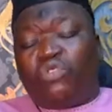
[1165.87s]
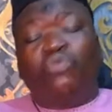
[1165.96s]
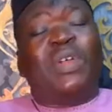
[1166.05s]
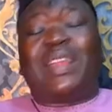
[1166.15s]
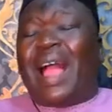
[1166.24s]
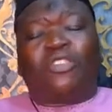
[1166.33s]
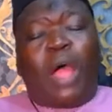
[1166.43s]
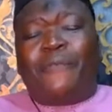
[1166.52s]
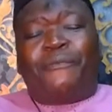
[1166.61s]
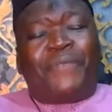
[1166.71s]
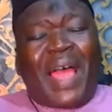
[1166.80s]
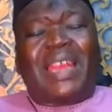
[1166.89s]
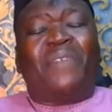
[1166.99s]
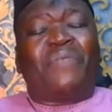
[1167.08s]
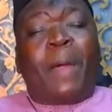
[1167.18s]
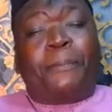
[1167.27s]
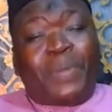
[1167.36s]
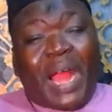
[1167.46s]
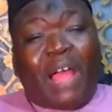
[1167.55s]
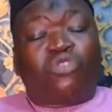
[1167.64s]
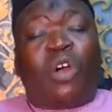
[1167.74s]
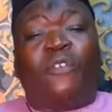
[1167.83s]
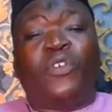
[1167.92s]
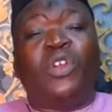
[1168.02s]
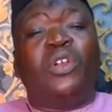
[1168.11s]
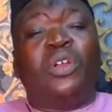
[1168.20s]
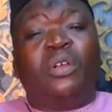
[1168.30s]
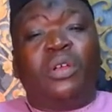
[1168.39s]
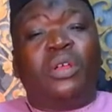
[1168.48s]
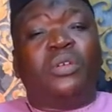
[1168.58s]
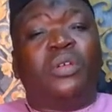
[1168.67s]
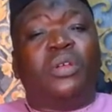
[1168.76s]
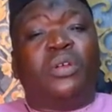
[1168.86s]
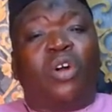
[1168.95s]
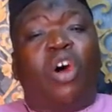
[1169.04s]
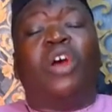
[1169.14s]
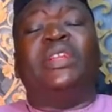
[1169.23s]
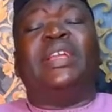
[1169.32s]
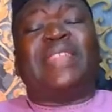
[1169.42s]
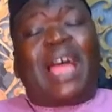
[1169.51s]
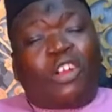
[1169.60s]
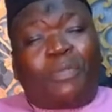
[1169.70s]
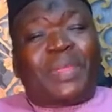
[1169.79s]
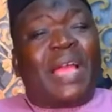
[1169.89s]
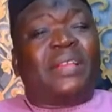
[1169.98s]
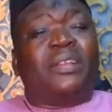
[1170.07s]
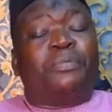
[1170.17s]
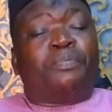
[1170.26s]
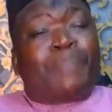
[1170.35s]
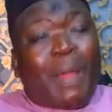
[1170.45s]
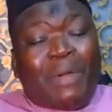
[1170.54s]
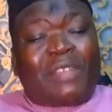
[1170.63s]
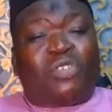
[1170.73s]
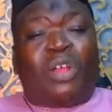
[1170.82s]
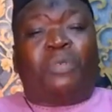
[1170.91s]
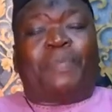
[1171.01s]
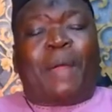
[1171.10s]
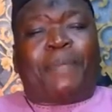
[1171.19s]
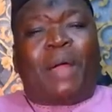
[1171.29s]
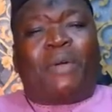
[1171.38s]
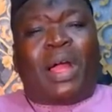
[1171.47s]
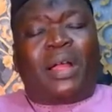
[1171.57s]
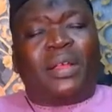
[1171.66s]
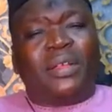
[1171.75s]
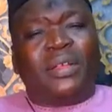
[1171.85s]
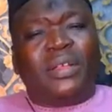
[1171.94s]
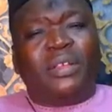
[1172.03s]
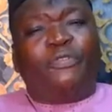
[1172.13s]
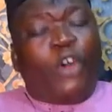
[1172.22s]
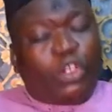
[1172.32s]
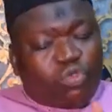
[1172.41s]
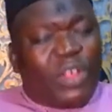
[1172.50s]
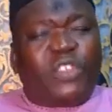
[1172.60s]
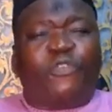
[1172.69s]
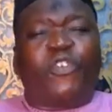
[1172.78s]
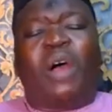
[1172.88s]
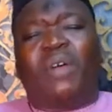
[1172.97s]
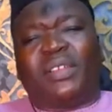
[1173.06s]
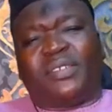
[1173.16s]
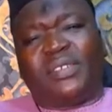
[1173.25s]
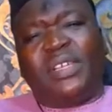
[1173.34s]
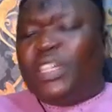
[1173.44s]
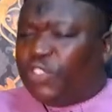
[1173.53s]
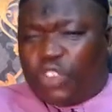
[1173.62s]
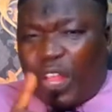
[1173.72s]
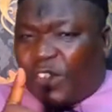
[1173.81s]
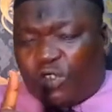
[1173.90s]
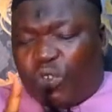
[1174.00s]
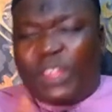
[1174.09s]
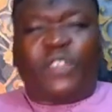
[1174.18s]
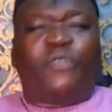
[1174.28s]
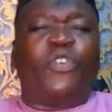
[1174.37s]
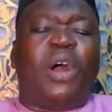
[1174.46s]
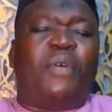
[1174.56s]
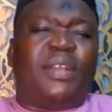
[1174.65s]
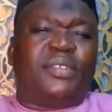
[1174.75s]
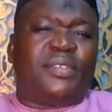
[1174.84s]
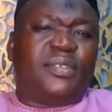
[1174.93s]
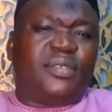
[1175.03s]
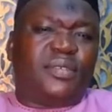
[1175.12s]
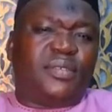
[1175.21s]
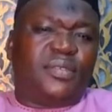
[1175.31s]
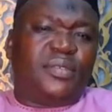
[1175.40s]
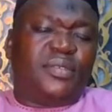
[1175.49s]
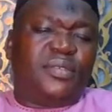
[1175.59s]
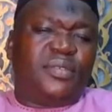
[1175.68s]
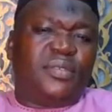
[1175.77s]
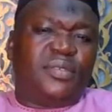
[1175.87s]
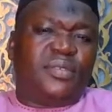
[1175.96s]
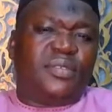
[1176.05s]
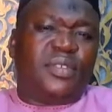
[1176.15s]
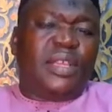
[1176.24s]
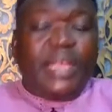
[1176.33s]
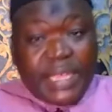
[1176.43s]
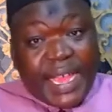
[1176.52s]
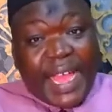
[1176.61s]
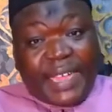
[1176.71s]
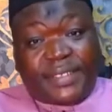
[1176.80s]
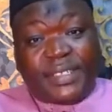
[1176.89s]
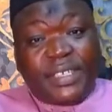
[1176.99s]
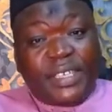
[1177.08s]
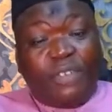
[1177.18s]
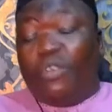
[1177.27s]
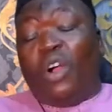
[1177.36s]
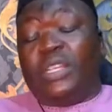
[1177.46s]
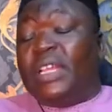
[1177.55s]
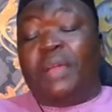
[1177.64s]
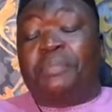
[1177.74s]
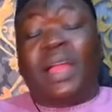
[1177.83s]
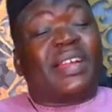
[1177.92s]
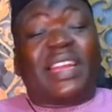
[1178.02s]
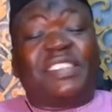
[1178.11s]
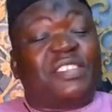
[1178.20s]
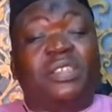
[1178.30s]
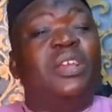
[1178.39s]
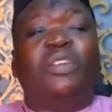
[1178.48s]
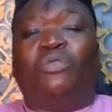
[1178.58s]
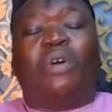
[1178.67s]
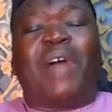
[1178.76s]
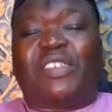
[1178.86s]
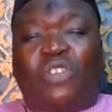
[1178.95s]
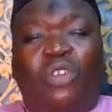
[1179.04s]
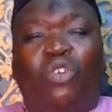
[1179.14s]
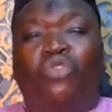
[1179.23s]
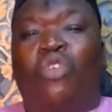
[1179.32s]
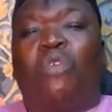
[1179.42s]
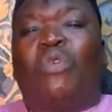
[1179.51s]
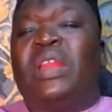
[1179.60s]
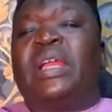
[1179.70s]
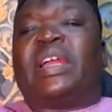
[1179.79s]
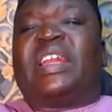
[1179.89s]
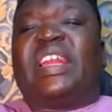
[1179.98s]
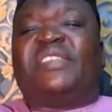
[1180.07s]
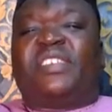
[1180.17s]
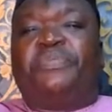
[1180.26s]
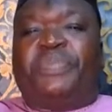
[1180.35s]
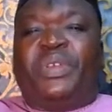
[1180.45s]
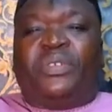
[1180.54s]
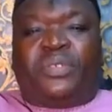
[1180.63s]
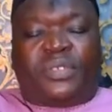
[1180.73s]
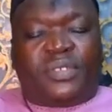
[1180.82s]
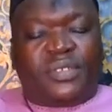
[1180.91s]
we cannot ever never proud of uninterrupted power so power for 24 hours just 24 hours yet won ye gbe crazy won wa so loruko won di crazy bills